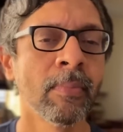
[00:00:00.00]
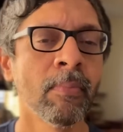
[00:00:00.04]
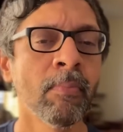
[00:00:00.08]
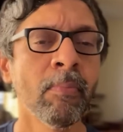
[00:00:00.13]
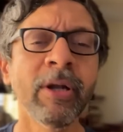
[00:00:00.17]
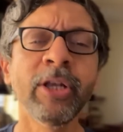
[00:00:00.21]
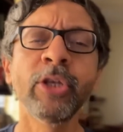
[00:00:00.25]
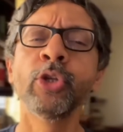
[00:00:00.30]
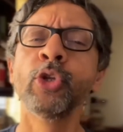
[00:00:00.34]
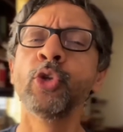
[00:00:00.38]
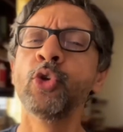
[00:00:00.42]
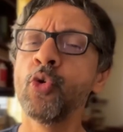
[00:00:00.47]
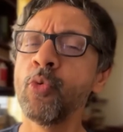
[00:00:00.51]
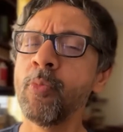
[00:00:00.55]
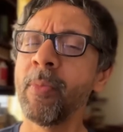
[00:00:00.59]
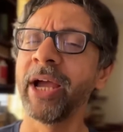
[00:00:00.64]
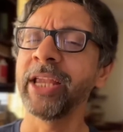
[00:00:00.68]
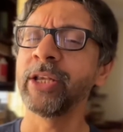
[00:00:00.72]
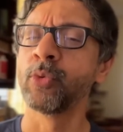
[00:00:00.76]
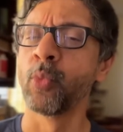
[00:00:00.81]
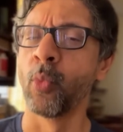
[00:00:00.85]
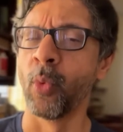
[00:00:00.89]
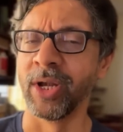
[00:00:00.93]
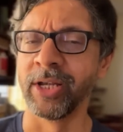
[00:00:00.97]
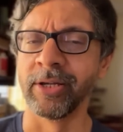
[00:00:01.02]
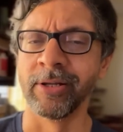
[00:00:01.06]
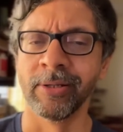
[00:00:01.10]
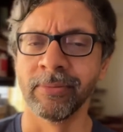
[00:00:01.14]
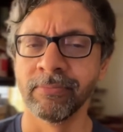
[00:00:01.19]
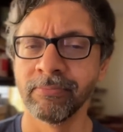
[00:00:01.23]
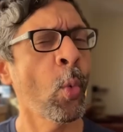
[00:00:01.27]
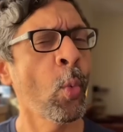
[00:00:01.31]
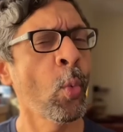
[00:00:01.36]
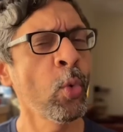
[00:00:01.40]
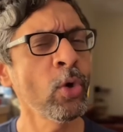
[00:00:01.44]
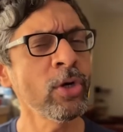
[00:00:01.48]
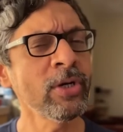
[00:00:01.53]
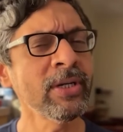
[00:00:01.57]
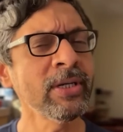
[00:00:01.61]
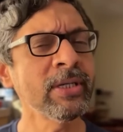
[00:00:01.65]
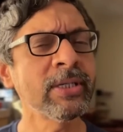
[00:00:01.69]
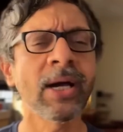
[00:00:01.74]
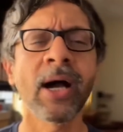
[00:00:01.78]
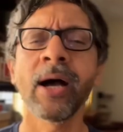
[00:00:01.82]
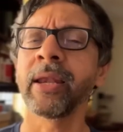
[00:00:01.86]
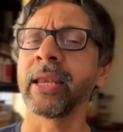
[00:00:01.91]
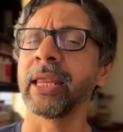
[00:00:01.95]
But you might wonder, wouldn't
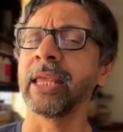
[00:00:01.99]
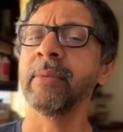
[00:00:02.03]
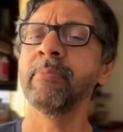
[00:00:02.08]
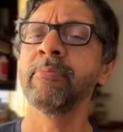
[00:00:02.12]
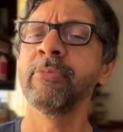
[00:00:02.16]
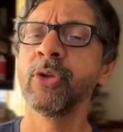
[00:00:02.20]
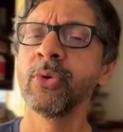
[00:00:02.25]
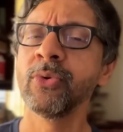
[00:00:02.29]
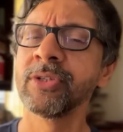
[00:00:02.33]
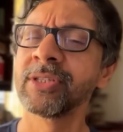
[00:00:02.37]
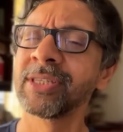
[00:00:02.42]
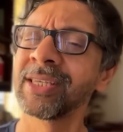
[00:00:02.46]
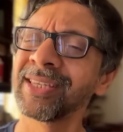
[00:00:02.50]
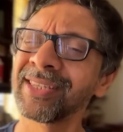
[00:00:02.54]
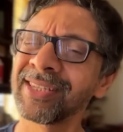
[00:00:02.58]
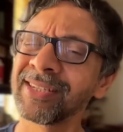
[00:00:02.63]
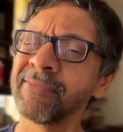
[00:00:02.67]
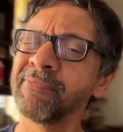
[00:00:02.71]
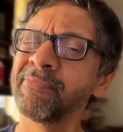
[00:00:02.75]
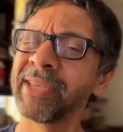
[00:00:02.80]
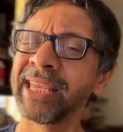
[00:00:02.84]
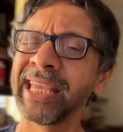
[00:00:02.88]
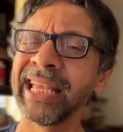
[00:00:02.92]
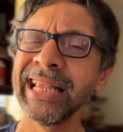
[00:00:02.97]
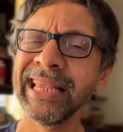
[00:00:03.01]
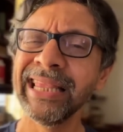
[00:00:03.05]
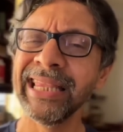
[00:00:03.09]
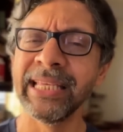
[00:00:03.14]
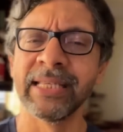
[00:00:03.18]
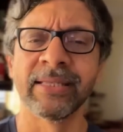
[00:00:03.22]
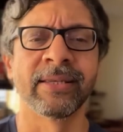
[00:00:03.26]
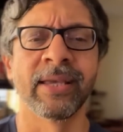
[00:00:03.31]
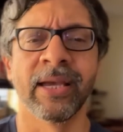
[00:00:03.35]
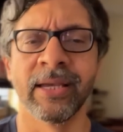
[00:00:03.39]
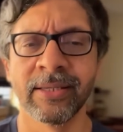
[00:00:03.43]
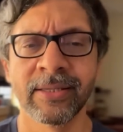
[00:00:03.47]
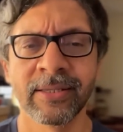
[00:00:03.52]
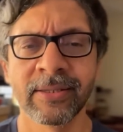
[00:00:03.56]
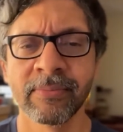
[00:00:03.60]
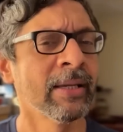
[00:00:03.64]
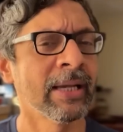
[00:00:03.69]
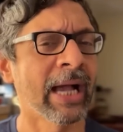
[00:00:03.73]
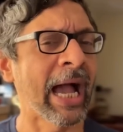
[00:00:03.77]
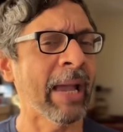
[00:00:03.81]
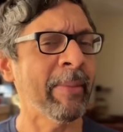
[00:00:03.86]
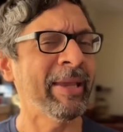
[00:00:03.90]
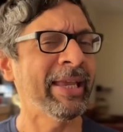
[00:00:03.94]
our immune system kill these guys?
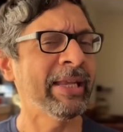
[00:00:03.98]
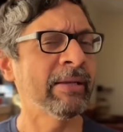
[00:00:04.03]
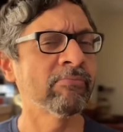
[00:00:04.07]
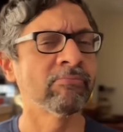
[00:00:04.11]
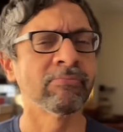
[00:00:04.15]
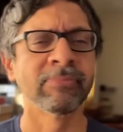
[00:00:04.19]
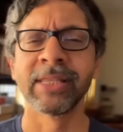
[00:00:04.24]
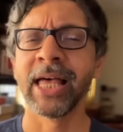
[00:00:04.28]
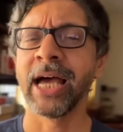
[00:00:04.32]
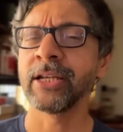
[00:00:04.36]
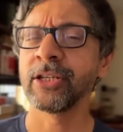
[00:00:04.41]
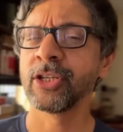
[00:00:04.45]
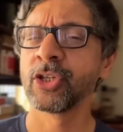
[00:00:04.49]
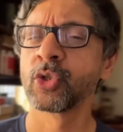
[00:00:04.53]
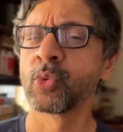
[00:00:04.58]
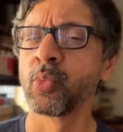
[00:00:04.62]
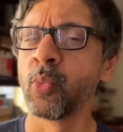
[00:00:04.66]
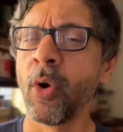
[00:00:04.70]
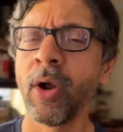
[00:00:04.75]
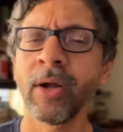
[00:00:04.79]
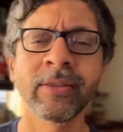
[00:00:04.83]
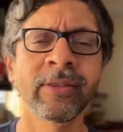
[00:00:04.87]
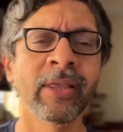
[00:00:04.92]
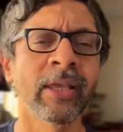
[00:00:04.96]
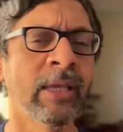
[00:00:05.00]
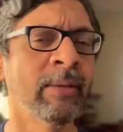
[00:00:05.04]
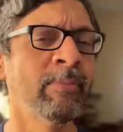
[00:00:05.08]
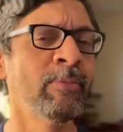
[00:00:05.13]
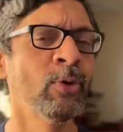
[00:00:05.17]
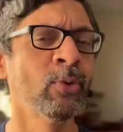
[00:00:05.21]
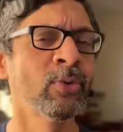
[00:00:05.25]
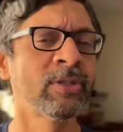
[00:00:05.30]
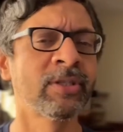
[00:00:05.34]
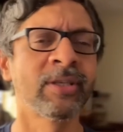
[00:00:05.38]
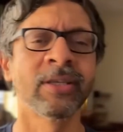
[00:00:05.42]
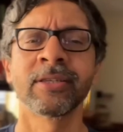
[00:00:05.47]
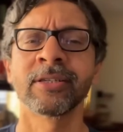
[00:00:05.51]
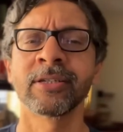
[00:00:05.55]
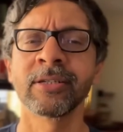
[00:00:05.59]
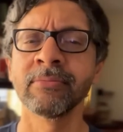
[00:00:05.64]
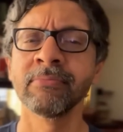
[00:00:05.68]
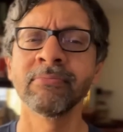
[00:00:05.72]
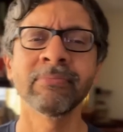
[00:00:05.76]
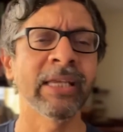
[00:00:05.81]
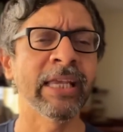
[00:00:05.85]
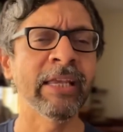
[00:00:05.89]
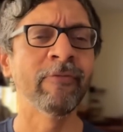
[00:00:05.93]
I mean, that is what immune
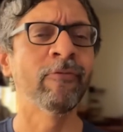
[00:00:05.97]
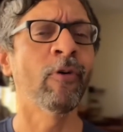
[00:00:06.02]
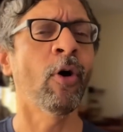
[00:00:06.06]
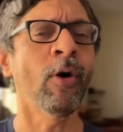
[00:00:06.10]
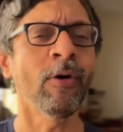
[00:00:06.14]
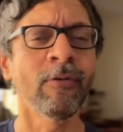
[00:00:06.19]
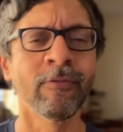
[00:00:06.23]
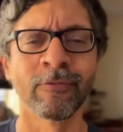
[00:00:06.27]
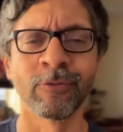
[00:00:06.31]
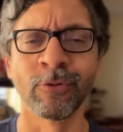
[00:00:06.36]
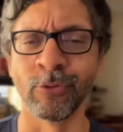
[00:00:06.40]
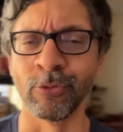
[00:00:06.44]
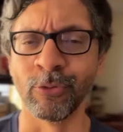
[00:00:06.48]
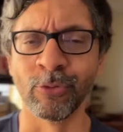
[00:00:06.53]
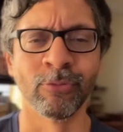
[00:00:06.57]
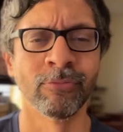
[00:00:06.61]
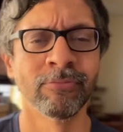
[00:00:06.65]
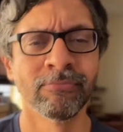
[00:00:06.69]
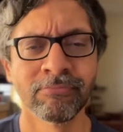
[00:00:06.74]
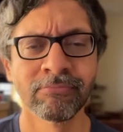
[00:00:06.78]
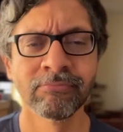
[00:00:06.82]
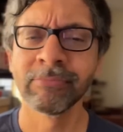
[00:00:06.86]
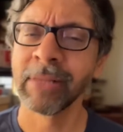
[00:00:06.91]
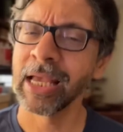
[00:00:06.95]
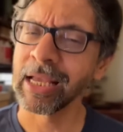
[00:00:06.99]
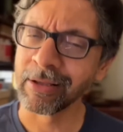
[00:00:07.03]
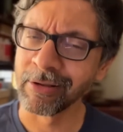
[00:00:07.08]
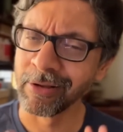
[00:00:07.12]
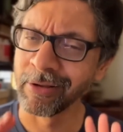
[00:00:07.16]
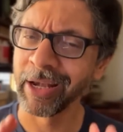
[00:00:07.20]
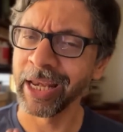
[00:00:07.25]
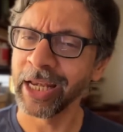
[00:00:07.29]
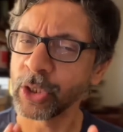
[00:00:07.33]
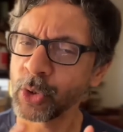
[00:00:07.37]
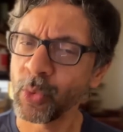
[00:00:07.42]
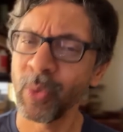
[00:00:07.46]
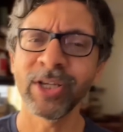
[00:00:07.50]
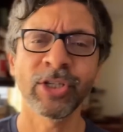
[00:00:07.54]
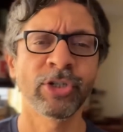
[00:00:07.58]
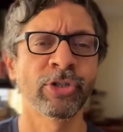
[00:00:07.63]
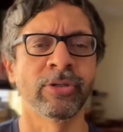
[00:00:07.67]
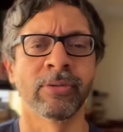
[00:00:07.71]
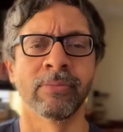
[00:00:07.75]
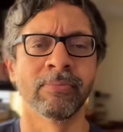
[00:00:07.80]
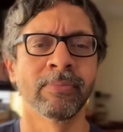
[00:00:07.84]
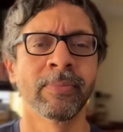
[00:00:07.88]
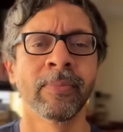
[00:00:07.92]
system evolved to do. Great
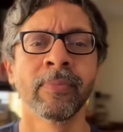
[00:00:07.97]
question.